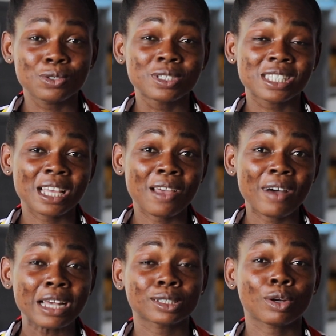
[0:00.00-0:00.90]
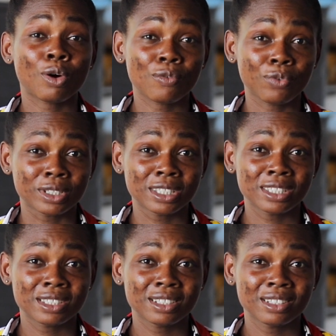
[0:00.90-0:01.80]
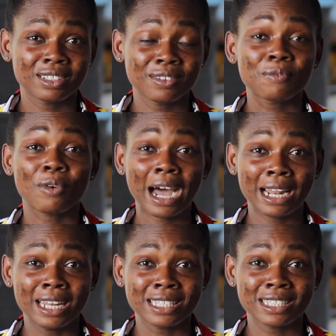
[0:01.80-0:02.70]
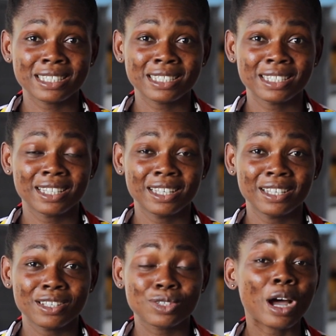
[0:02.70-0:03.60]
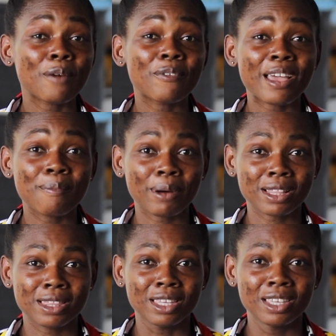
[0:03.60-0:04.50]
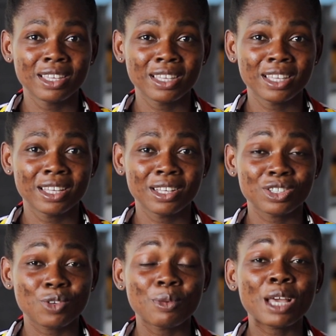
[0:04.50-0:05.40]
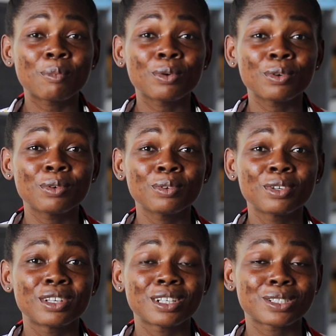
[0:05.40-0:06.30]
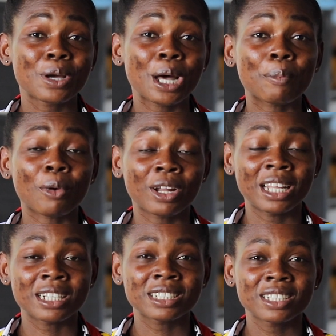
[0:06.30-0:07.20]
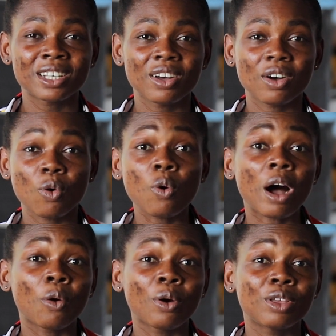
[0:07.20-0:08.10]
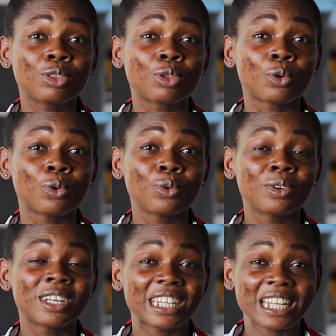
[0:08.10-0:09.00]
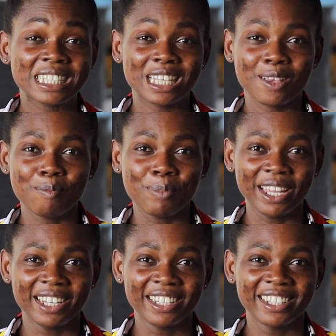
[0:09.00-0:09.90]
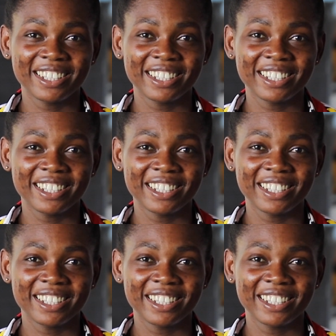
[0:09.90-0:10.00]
to serve as comfort for others, to have empathy, to be able to help others who are going through the same pain.